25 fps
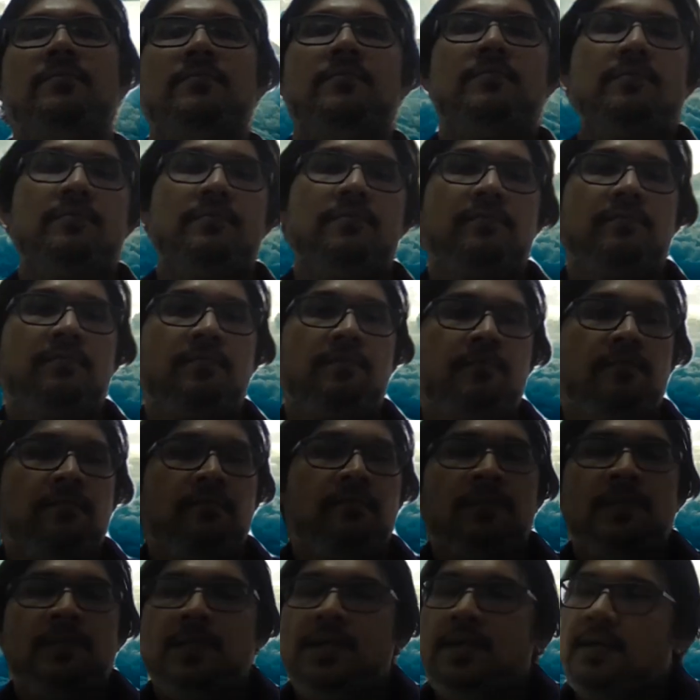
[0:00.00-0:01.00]
the topics.
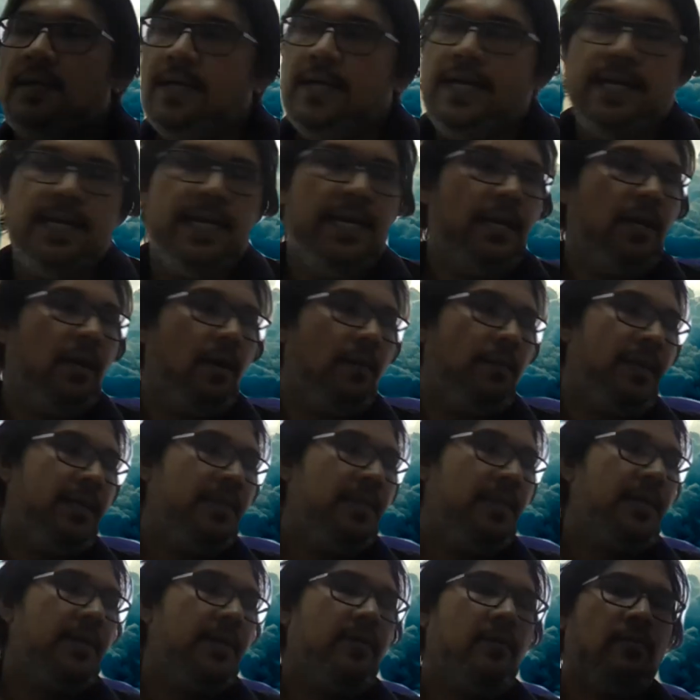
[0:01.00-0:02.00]
Any topic
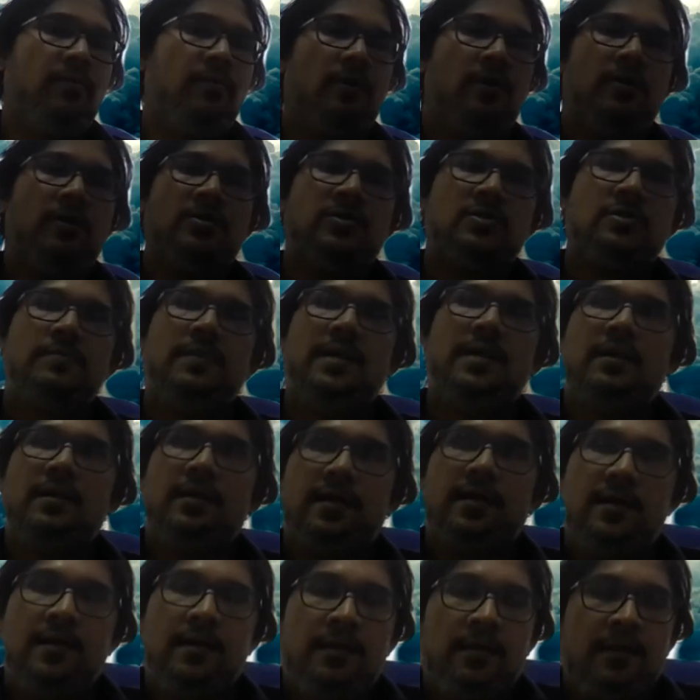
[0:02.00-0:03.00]
that you want. So, but
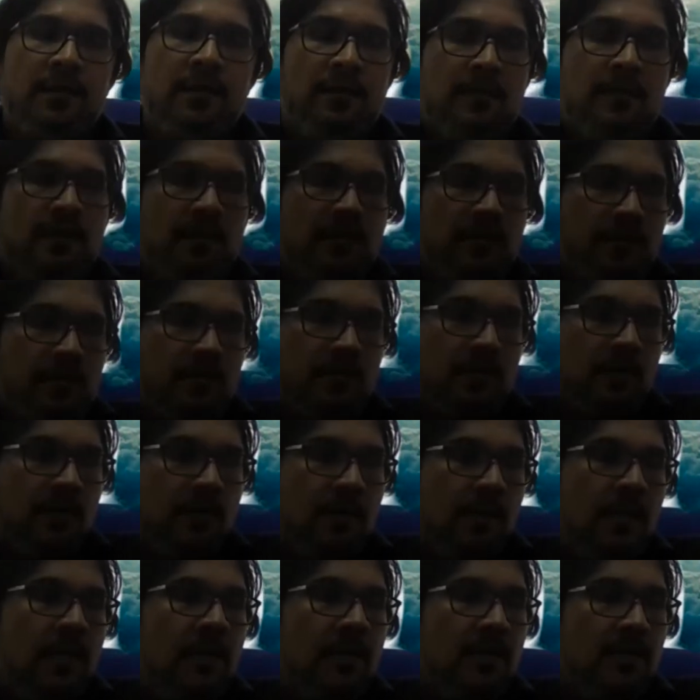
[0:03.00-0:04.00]
uh, uh,
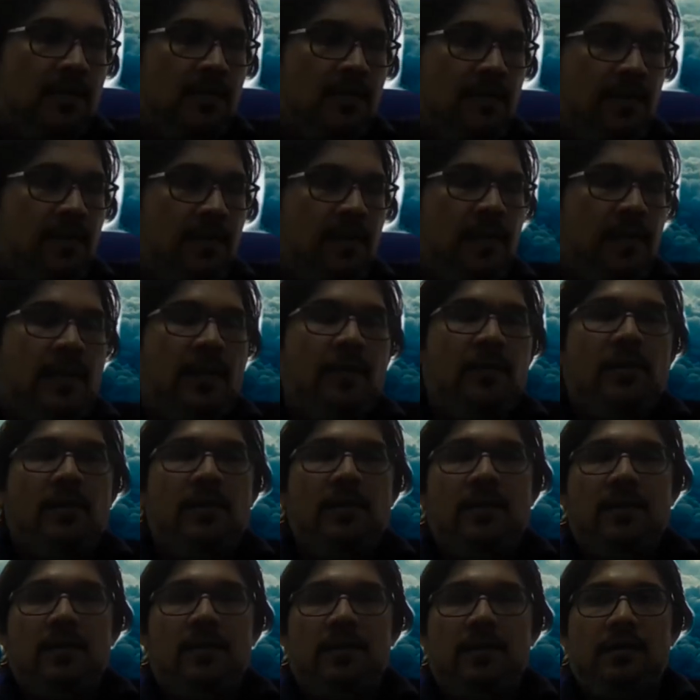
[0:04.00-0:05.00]
like every day that you're
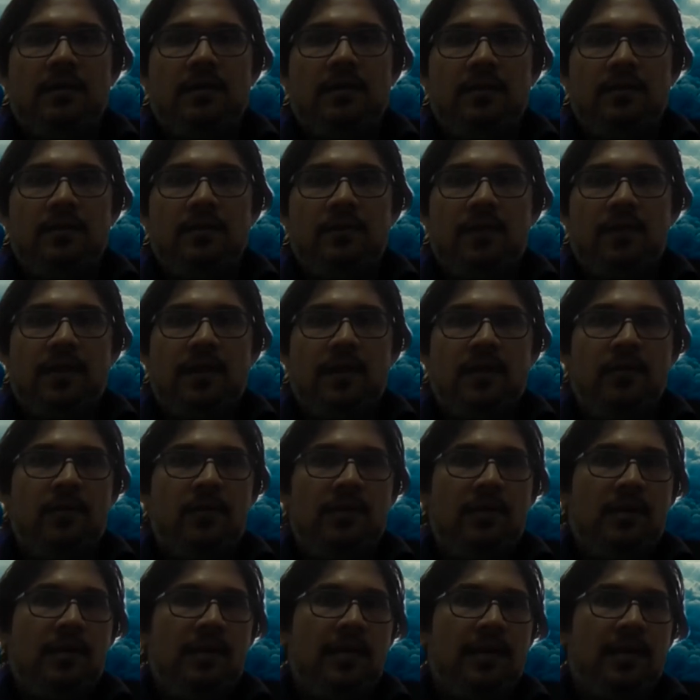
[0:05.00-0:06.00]
learning a new one and you're
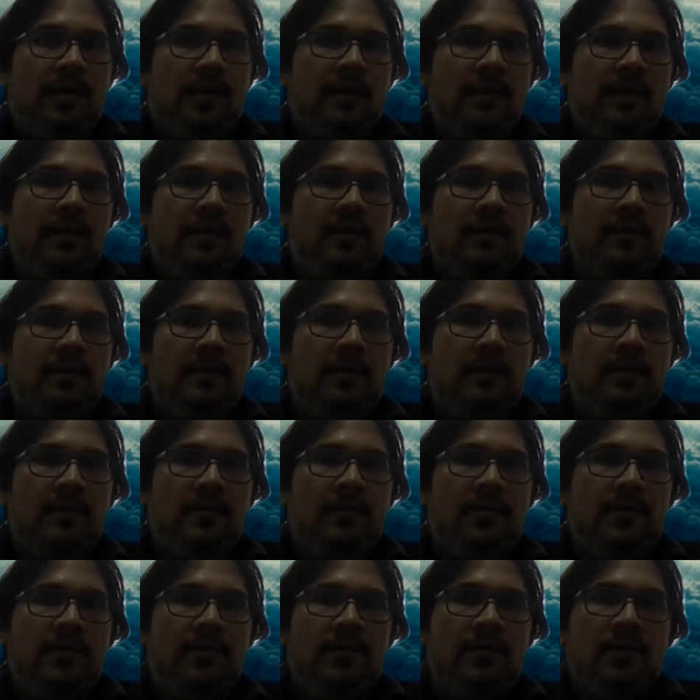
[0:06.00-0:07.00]
a client uh,
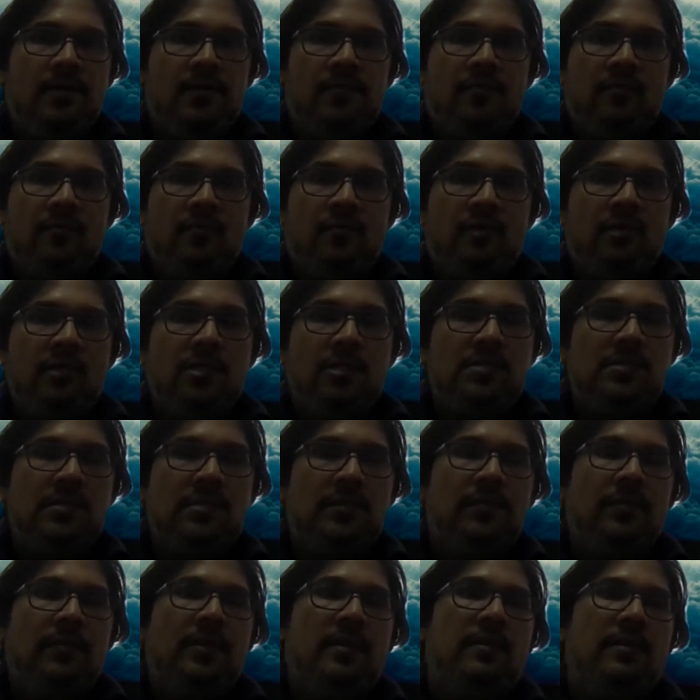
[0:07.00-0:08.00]
when you are focused
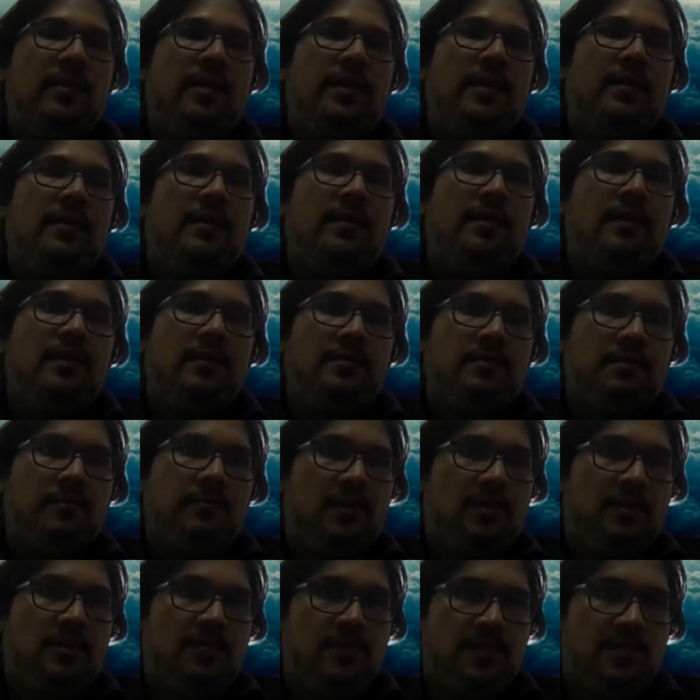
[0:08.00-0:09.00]
then you can write things
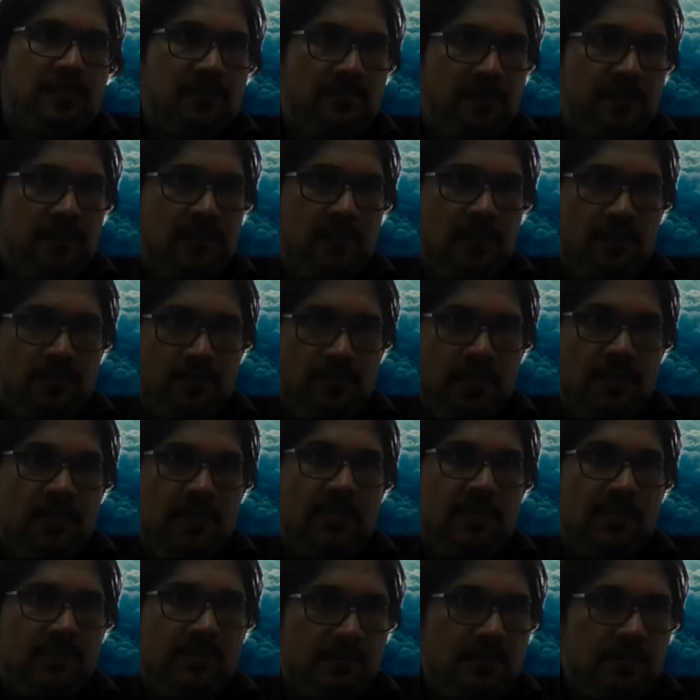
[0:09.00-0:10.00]
about specific
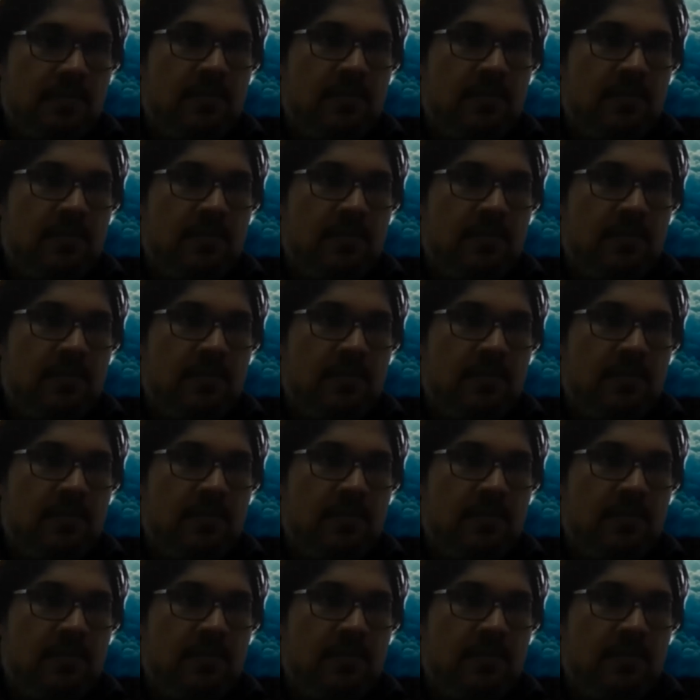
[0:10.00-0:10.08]
topics